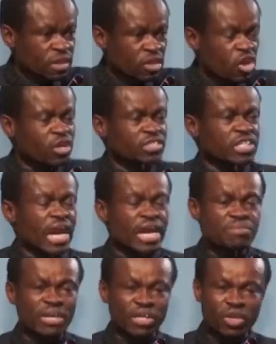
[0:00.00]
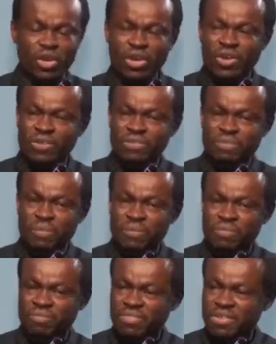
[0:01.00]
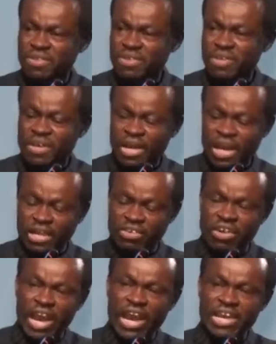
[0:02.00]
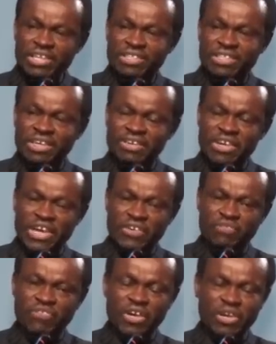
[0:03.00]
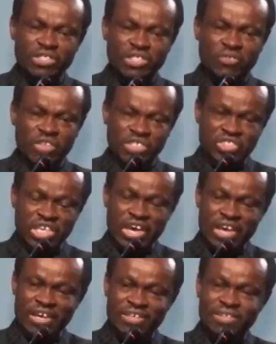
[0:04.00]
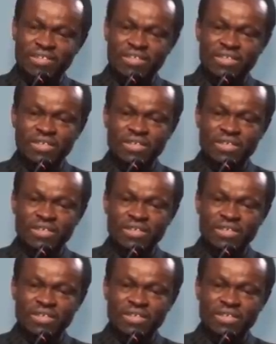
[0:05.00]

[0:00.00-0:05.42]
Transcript: A long time ago, a great Greek philosopher said